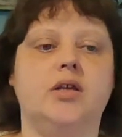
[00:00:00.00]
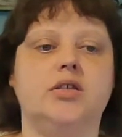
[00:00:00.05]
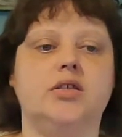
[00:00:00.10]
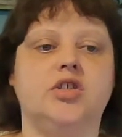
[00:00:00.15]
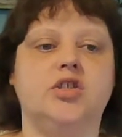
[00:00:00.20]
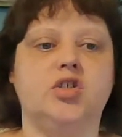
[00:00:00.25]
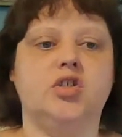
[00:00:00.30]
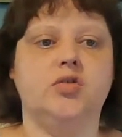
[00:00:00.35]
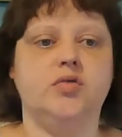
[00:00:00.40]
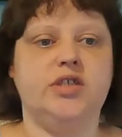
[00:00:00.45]

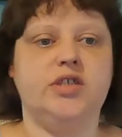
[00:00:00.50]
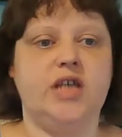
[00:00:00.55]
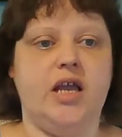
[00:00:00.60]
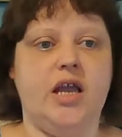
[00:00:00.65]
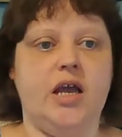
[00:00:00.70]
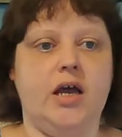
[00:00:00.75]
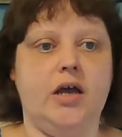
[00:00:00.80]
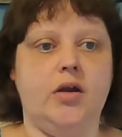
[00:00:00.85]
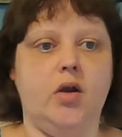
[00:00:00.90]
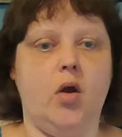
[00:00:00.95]

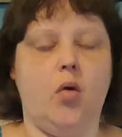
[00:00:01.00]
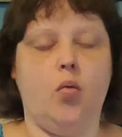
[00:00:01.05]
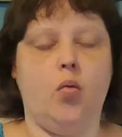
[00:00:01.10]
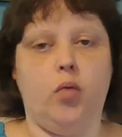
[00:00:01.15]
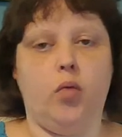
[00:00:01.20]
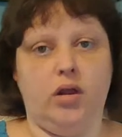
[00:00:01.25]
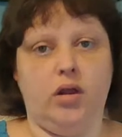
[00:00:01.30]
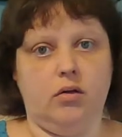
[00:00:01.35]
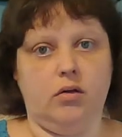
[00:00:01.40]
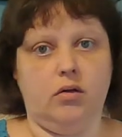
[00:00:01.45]
Suzanne
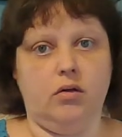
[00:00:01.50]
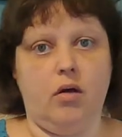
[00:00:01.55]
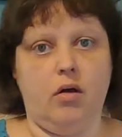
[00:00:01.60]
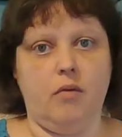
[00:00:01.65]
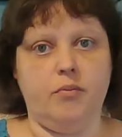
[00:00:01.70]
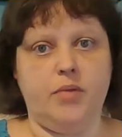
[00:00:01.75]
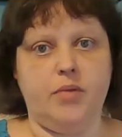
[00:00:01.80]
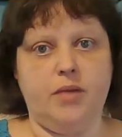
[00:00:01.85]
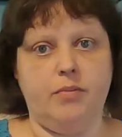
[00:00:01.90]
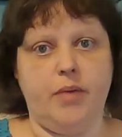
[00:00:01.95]
will
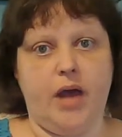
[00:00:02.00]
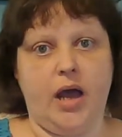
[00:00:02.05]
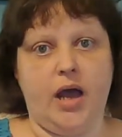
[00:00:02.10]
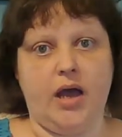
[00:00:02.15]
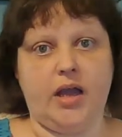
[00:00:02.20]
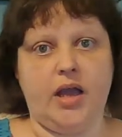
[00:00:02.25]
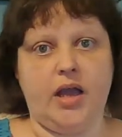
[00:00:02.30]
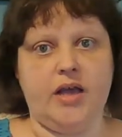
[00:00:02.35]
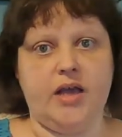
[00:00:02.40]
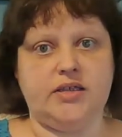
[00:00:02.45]
be
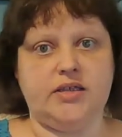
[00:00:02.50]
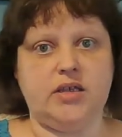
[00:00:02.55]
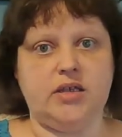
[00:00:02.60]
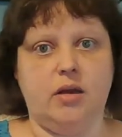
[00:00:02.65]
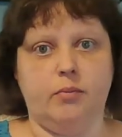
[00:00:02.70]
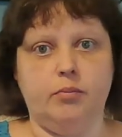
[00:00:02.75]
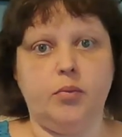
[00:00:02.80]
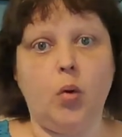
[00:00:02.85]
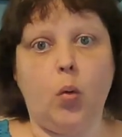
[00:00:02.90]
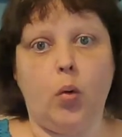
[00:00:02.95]
back at
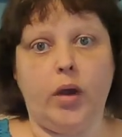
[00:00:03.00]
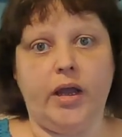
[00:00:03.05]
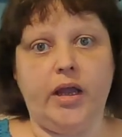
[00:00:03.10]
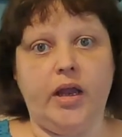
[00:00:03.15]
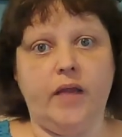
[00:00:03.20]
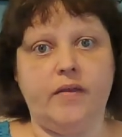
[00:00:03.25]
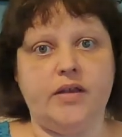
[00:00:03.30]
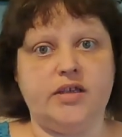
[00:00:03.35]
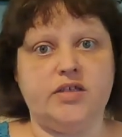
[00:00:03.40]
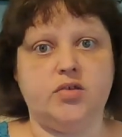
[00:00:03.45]
some point
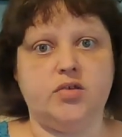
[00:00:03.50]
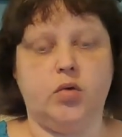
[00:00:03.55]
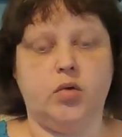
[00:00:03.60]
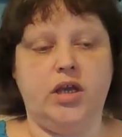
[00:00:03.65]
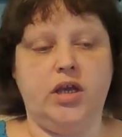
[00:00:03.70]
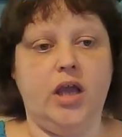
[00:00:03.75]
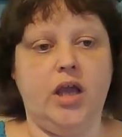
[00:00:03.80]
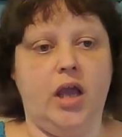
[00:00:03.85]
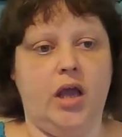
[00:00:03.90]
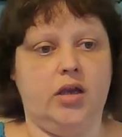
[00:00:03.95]
this
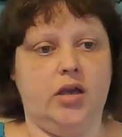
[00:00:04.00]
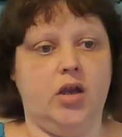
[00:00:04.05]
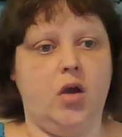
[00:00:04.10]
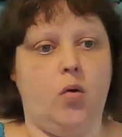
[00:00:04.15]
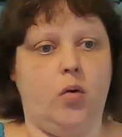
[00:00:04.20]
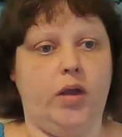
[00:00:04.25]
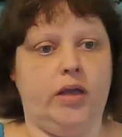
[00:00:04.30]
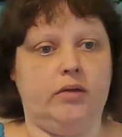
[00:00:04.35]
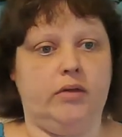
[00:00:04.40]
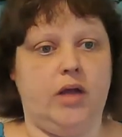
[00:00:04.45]
week and
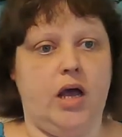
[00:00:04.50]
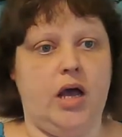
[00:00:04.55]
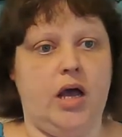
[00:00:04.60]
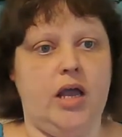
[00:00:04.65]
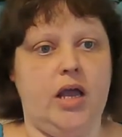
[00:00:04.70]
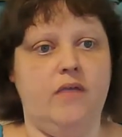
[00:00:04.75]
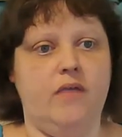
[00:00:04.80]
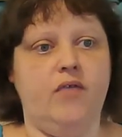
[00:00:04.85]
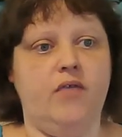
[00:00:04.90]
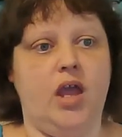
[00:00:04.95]
going
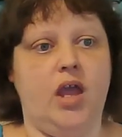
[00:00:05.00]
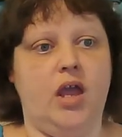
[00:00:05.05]
live.